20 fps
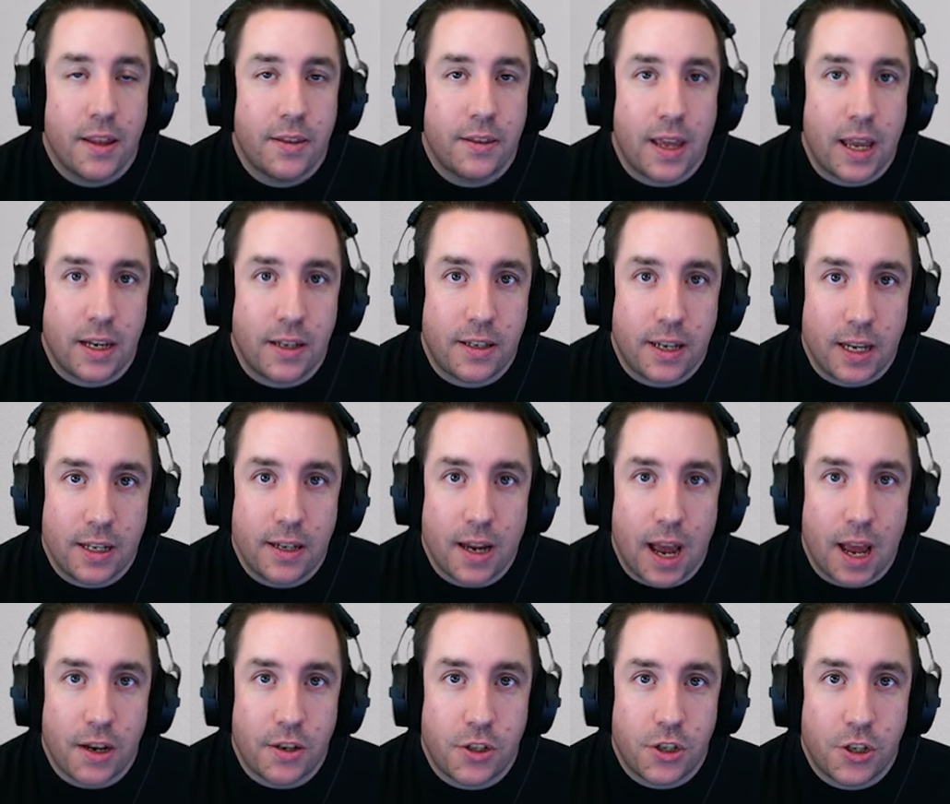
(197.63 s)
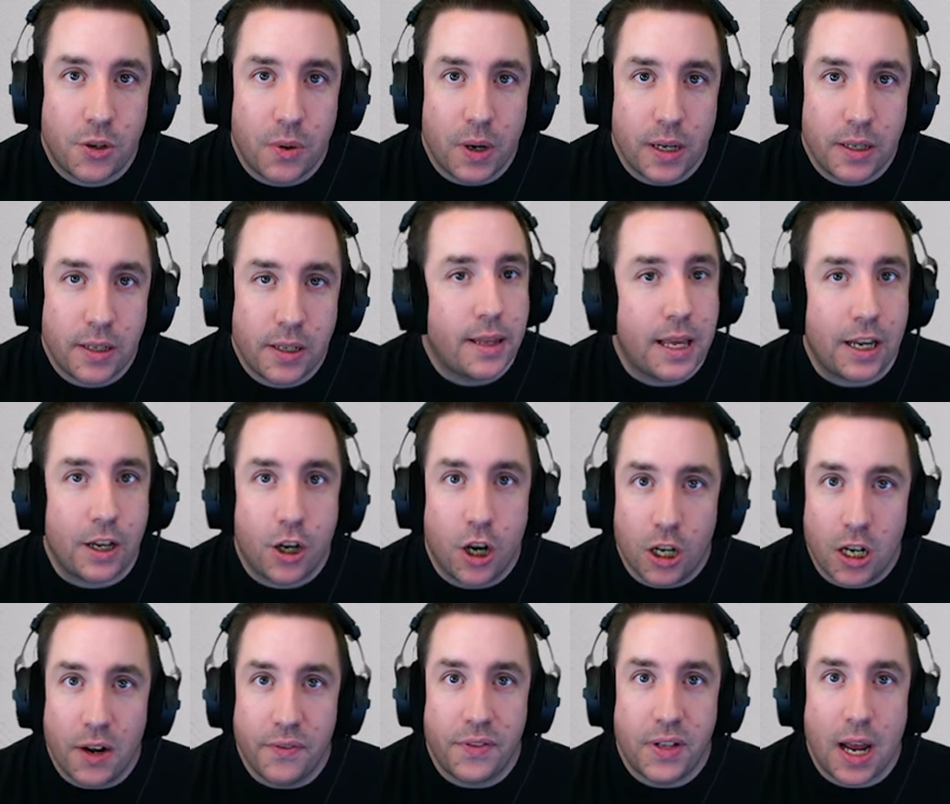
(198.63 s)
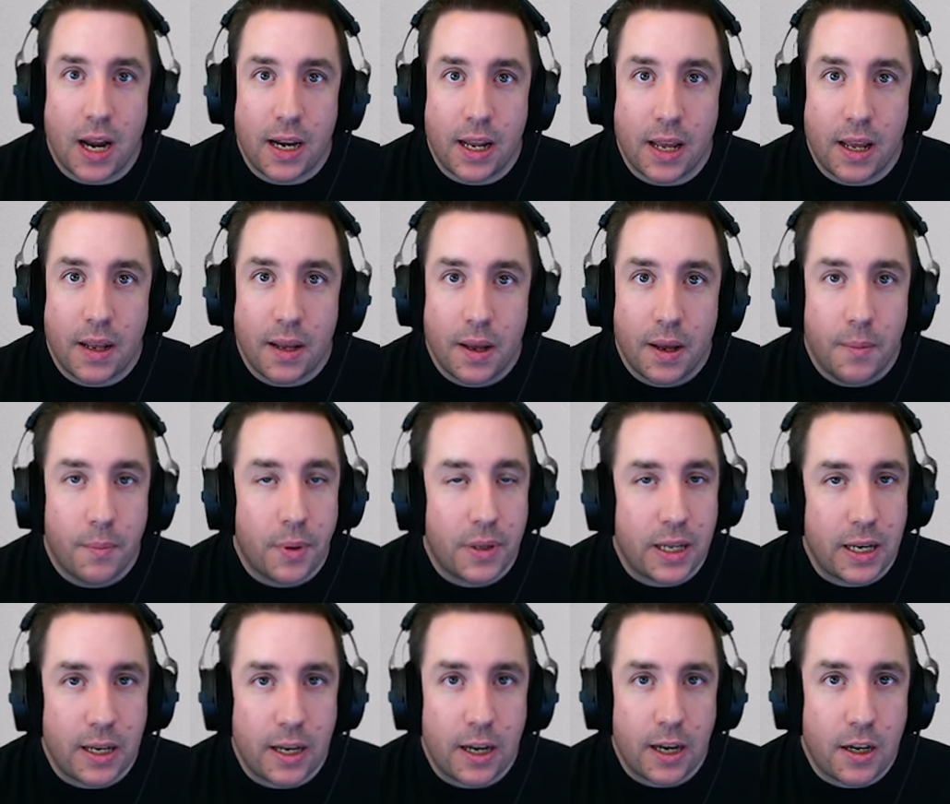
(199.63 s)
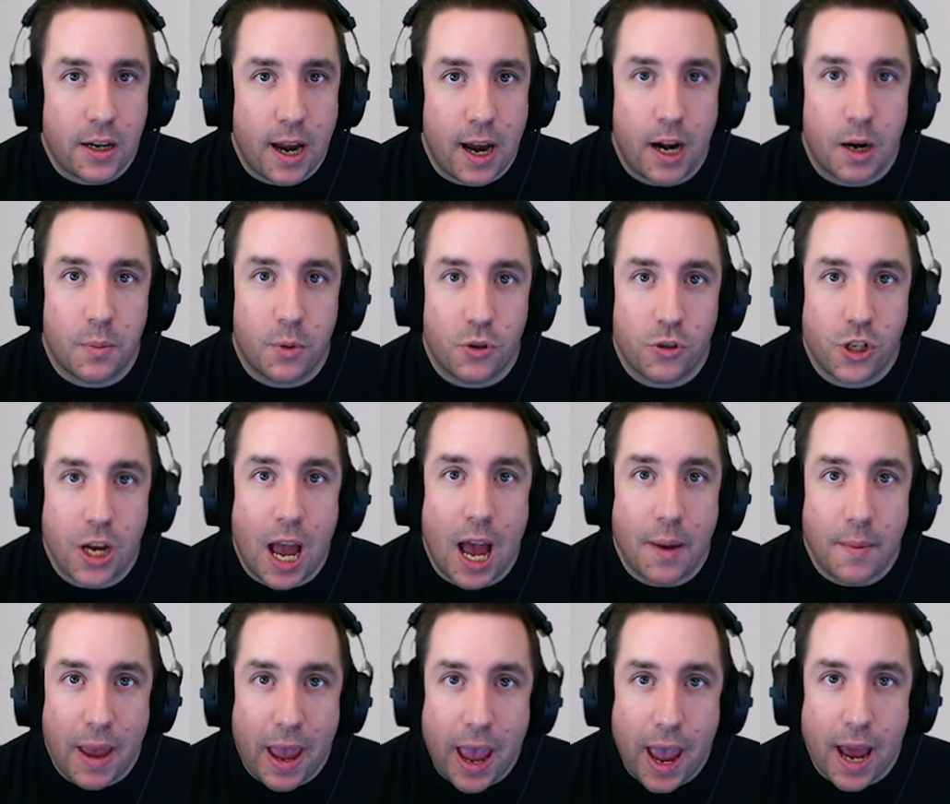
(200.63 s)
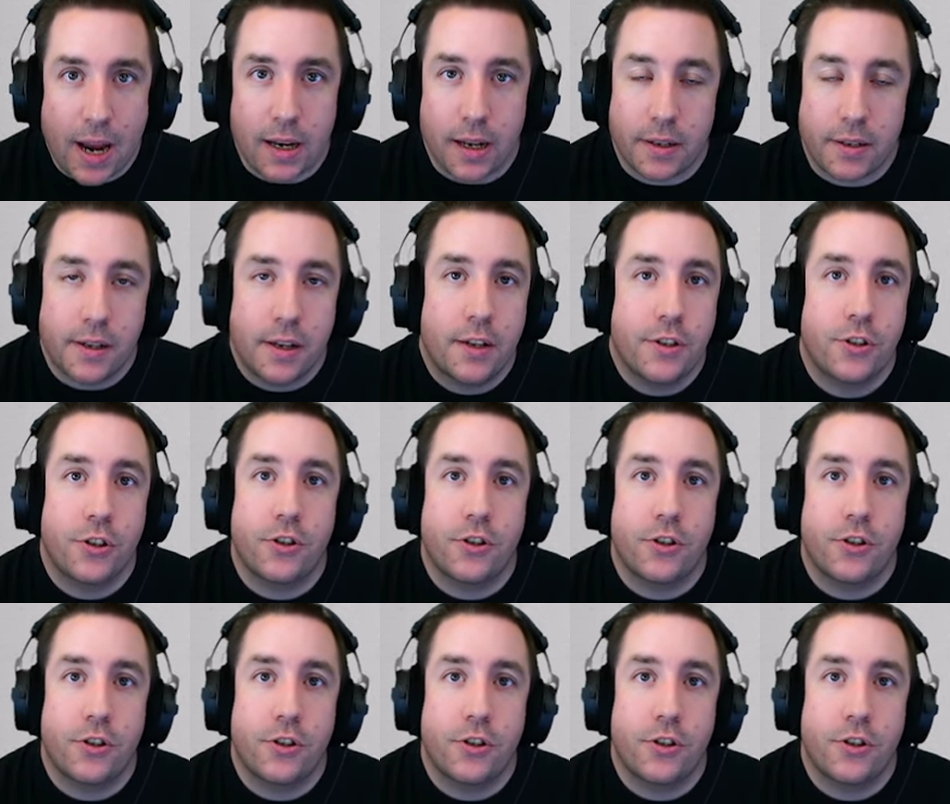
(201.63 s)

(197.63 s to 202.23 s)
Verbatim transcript: They did not do it. They could have done it, but they did a terrible job at it.